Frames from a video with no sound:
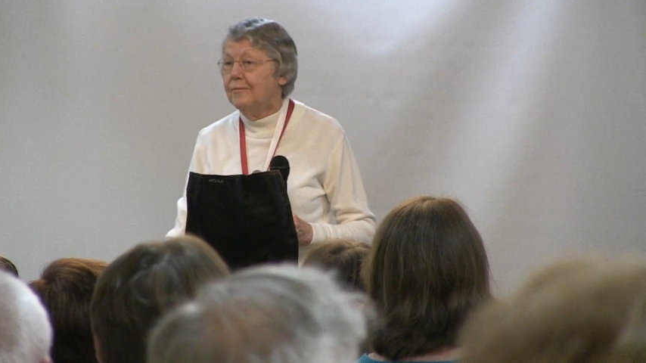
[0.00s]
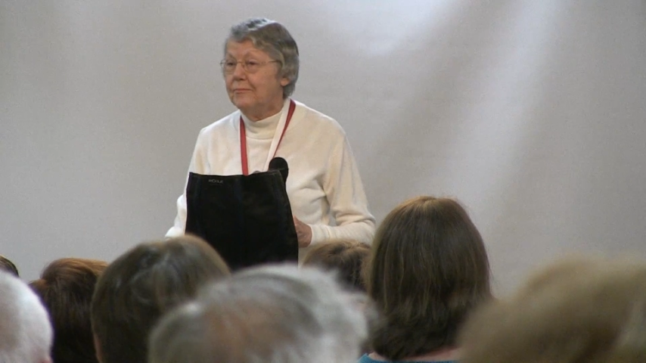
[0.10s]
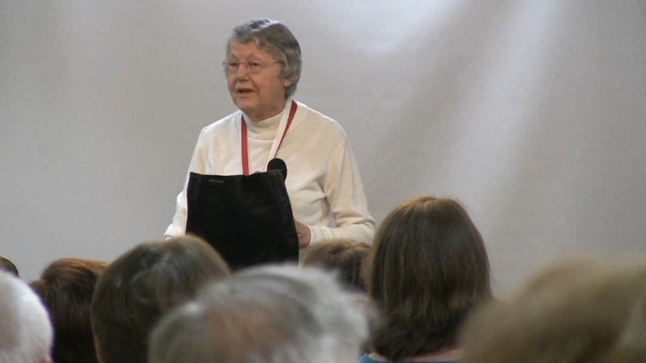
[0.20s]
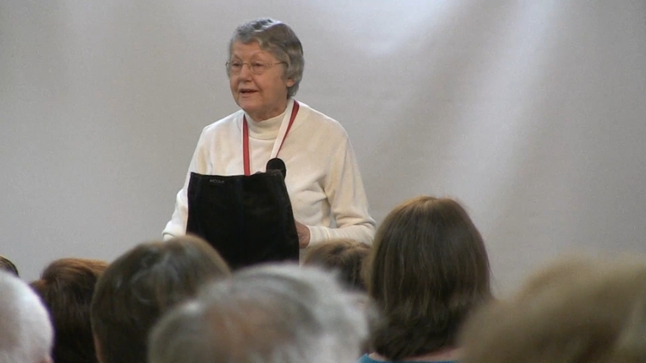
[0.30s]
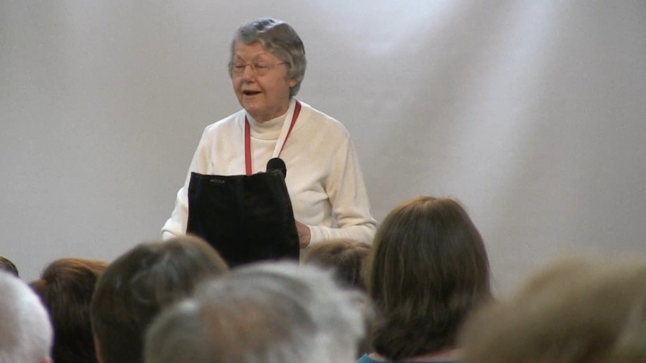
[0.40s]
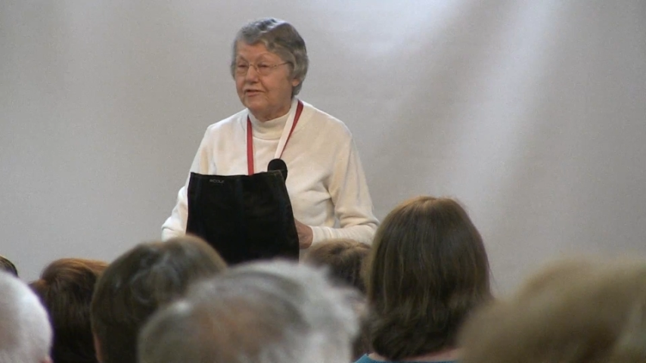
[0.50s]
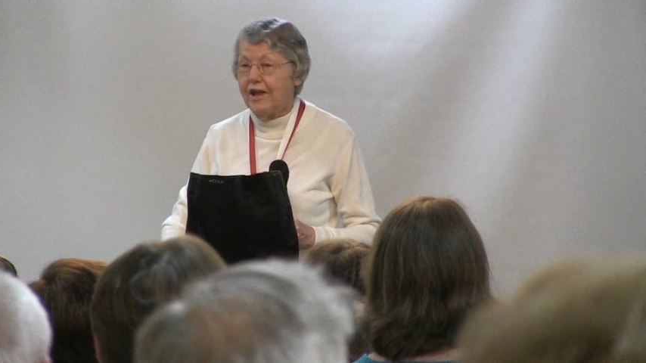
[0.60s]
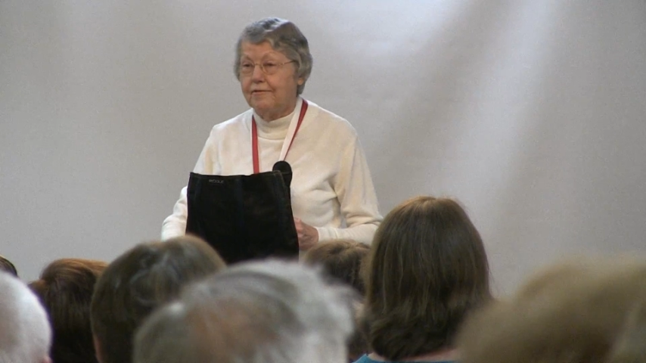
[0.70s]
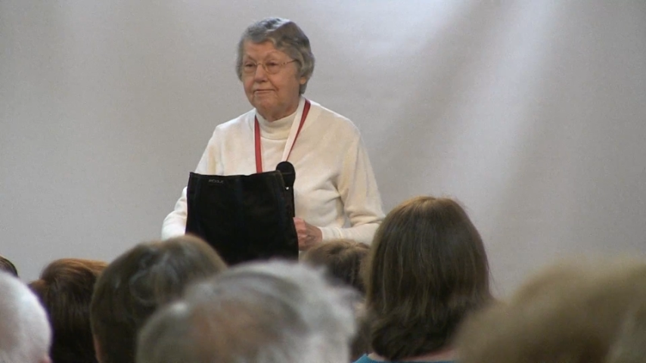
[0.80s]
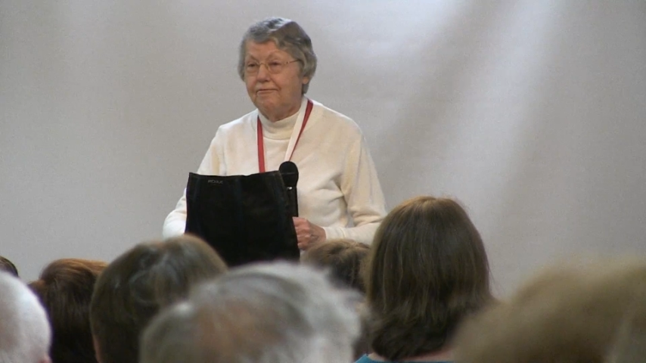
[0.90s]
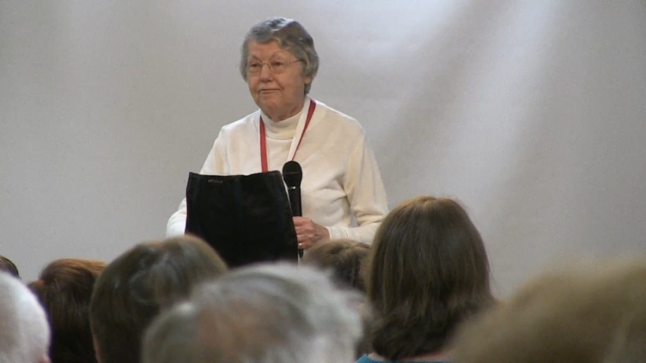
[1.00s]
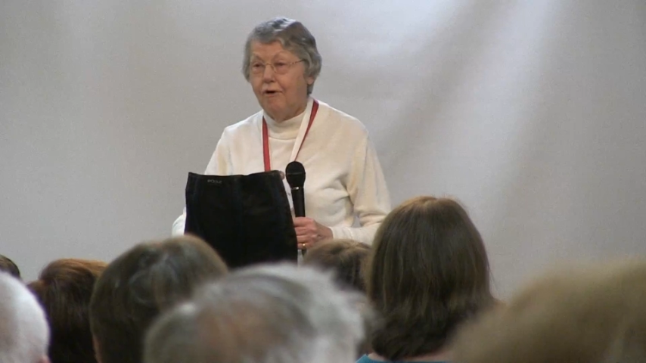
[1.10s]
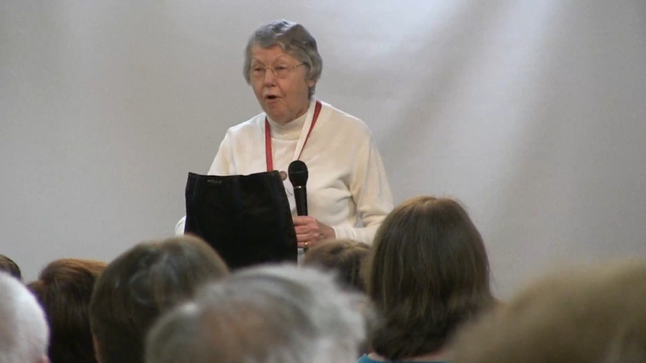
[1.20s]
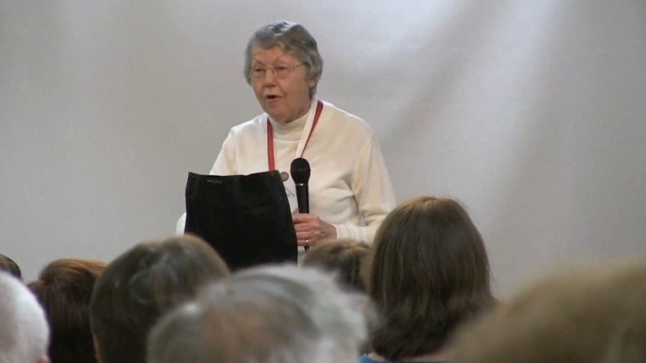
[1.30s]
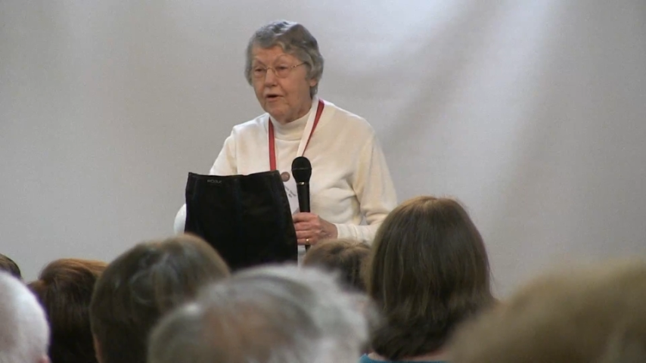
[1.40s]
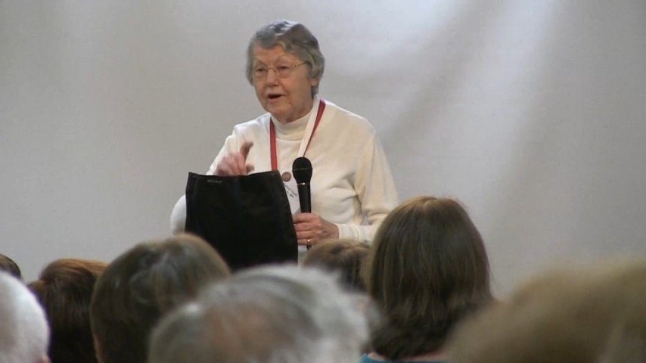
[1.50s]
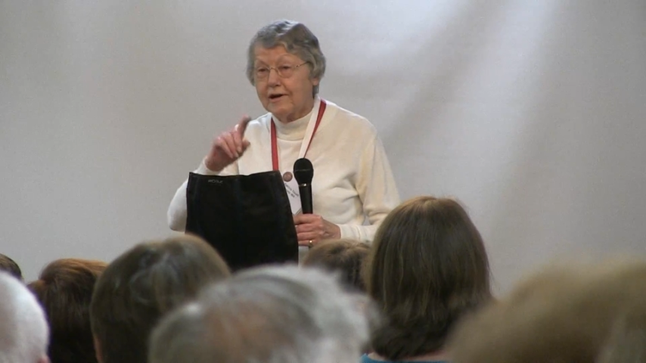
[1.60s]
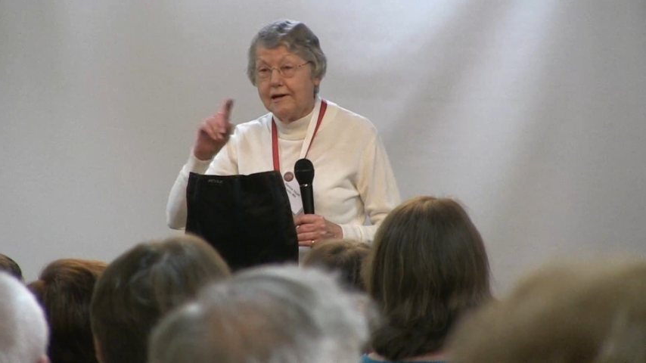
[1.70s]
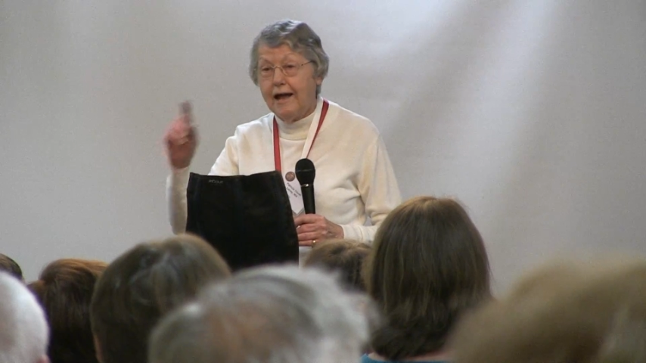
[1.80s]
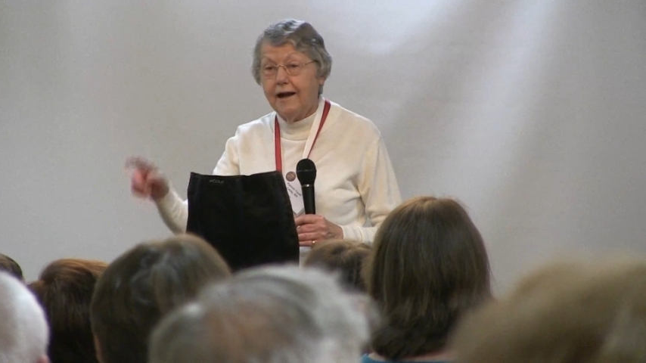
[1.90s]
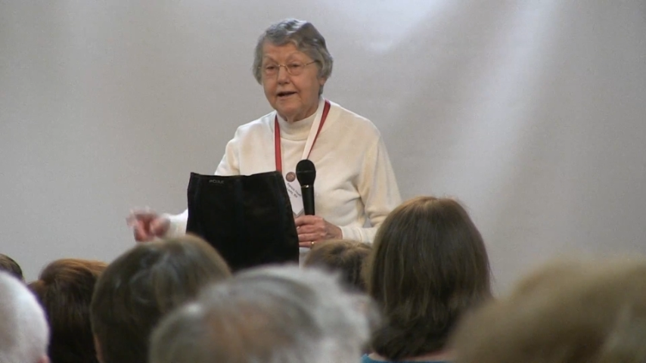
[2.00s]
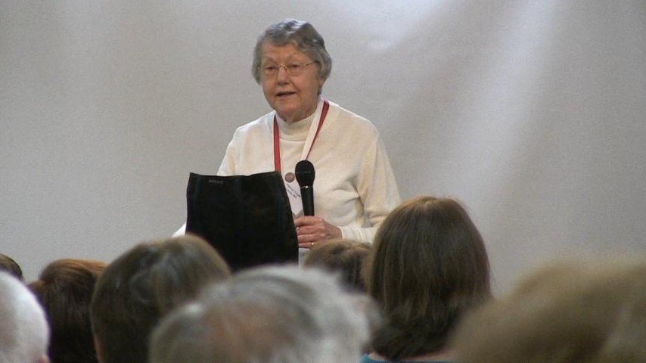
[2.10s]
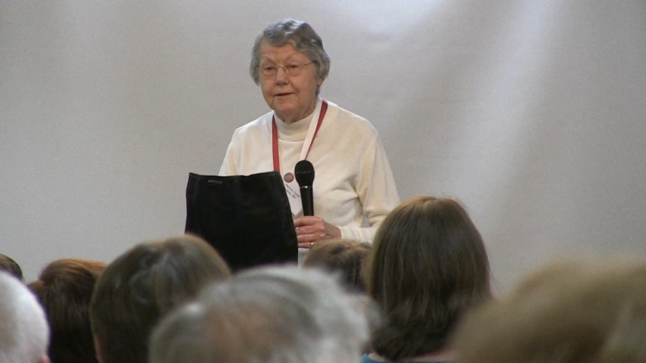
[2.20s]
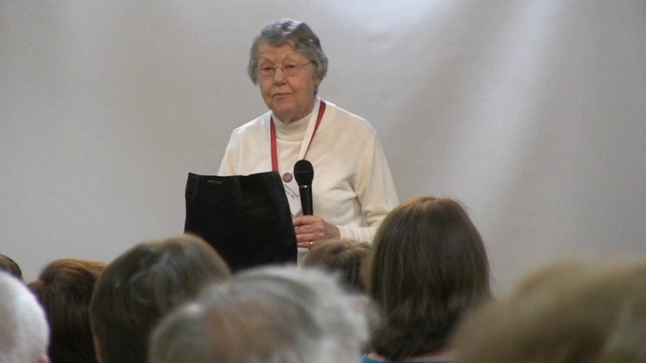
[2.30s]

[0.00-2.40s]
because at four o'clock in the